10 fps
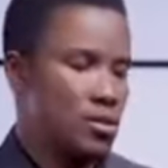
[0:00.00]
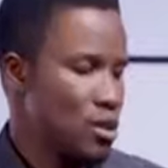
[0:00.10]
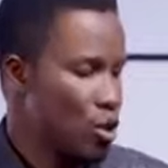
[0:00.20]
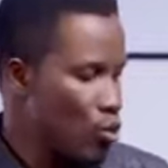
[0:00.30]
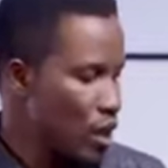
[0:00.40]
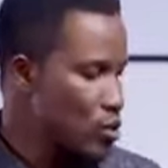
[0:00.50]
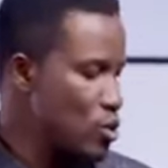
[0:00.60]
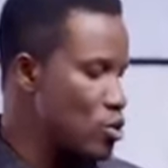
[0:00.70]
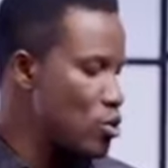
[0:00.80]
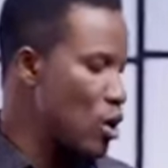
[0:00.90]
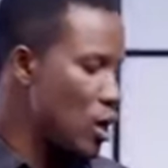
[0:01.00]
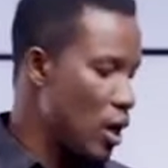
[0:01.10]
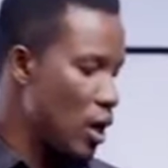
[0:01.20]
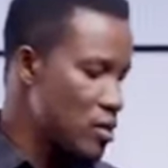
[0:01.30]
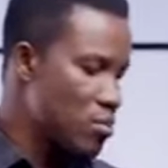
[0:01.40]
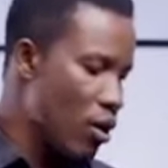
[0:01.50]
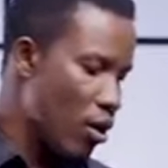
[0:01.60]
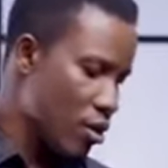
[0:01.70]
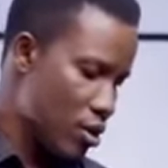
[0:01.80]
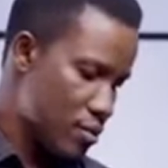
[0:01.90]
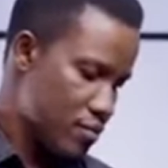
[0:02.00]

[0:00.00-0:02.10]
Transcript: that you're willing to do a lot more,